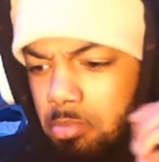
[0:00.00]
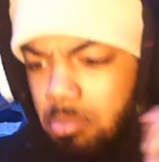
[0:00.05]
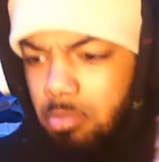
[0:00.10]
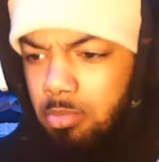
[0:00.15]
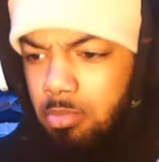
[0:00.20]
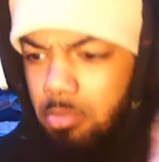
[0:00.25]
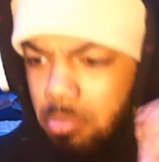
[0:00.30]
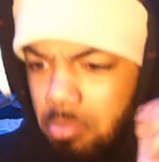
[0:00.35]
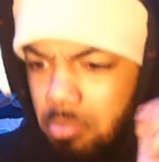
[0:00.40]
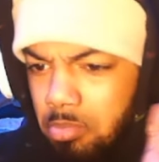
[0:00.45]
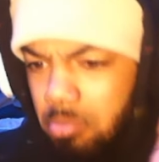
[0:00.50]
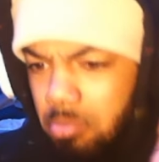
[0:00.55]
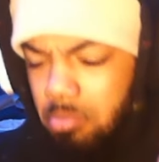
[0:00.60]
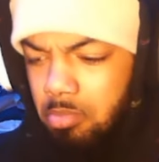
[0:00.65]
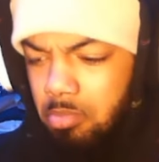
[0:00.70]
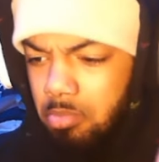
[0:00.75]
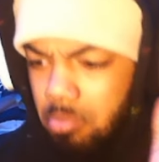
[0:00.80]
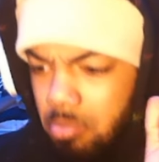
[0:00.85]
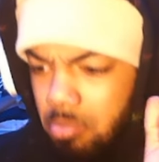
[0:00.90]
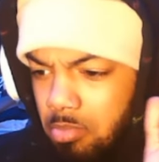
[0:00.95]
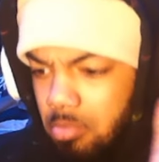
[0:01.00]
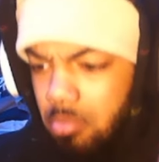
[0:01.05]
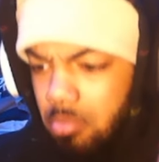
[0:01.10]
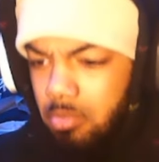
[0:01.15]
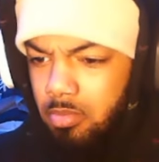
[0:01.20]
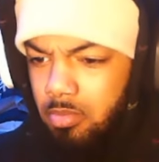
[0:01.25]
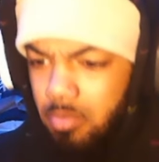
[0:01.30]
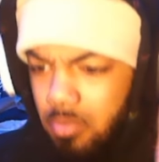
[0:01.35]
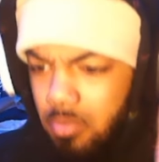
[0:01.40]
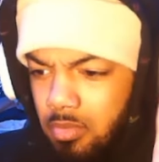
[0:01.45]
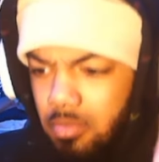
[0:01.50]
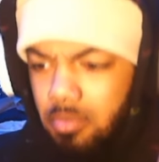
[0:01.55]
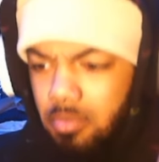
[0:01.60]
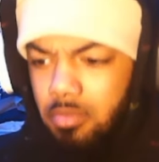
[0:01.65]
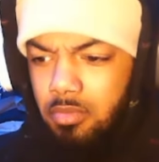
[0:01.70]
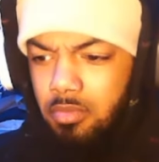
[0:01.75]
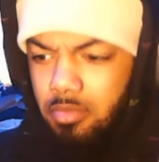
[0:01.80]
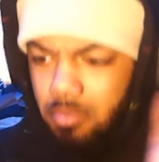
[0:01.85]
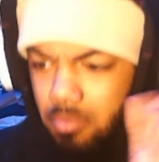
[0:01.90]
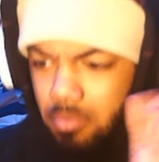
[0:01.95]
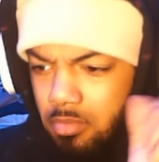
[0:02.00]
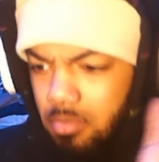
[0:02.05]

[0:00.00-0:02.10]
Cause she's sweaty and I'm dead.